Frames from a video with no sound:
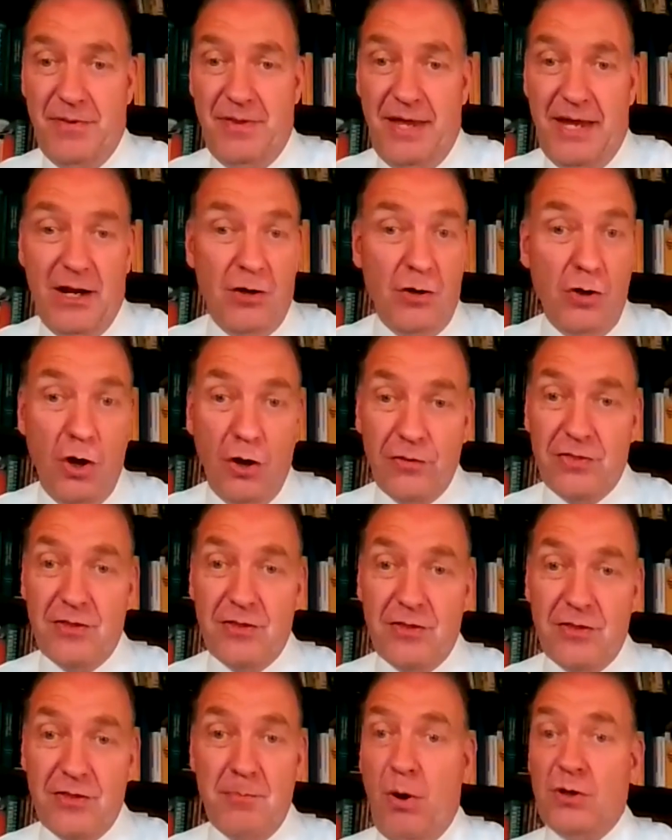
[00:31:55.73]
They are not
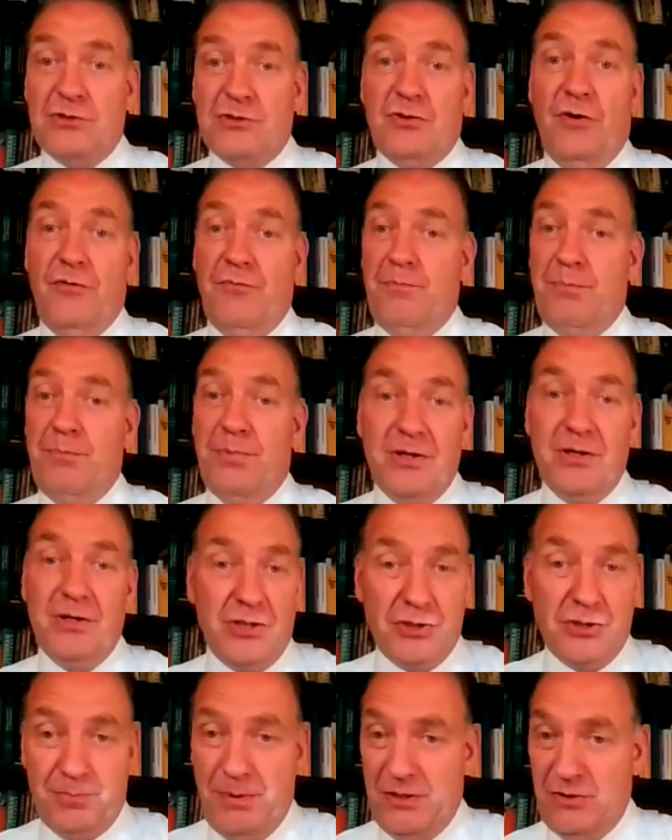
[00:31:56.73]
the boss of
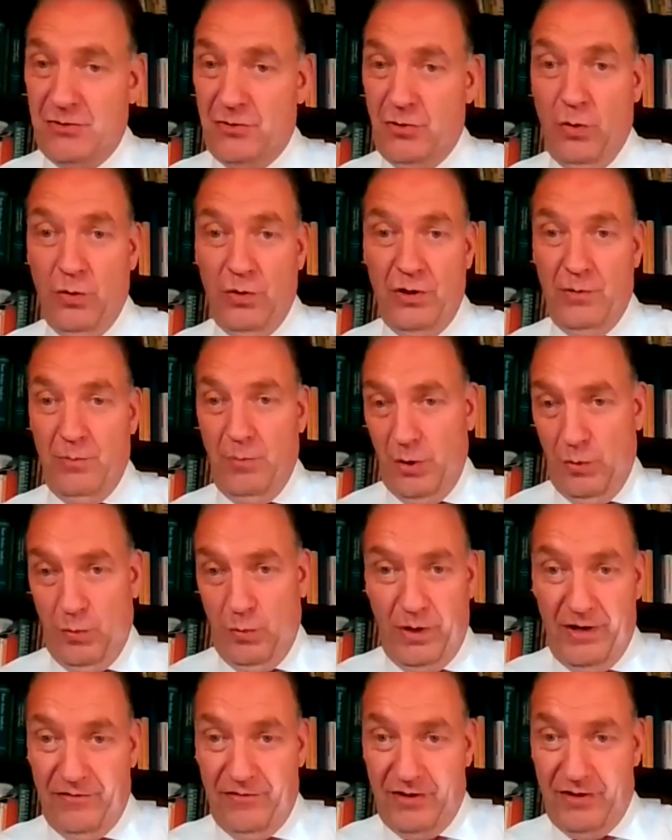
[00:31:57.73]
British Petroleum or
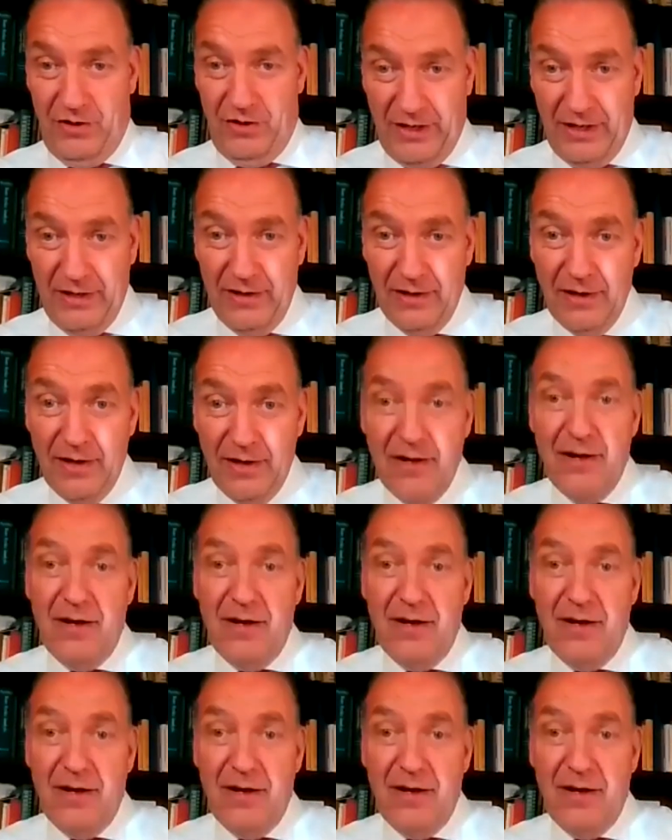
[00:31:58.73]
whatever, okay?